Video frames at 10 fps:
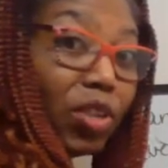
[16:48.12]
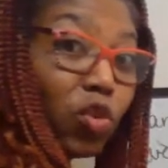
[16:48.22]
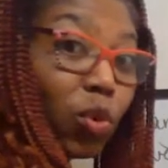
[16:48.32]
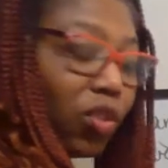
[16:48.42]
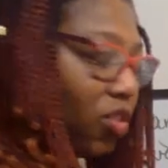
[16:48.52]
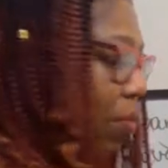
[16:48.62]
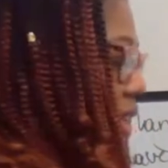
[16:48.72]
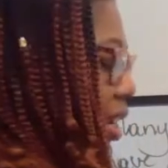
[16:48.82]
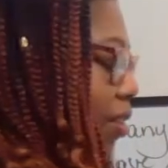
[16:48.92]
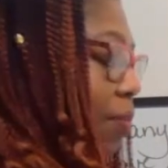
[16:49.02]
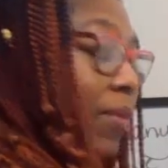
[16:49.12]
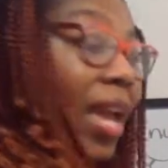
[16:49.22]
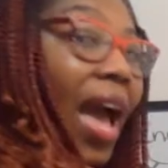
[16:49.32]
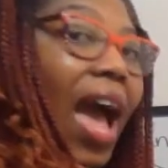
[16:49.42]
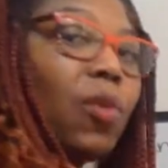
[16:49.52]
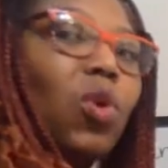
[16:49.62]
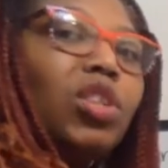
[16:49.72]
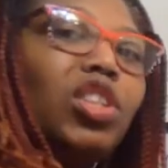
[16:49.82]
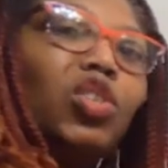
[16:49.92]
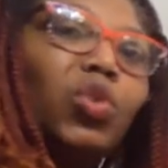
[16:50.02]
show you something here. I
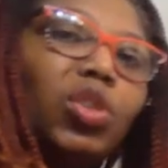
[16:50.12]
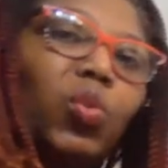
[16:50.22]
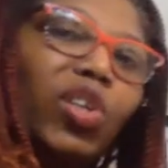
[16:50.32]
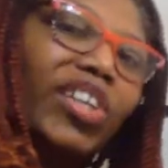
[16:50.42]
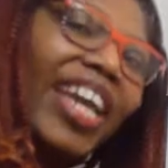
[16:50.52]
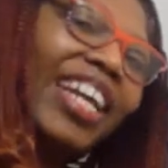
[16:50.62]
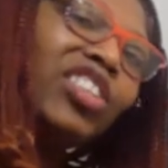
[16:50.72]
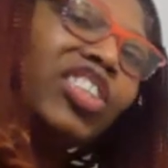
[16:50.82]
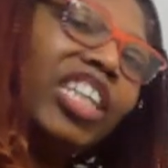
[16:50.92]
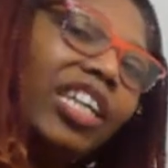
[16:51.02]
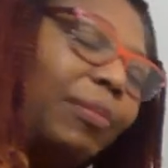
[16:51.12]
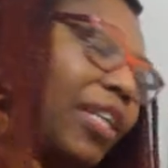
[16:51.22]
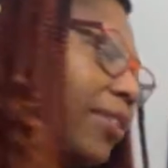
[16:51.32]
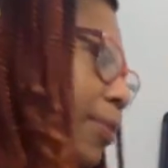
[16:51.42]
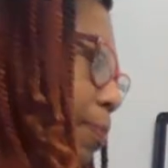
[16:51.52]
want to use the word entertainment,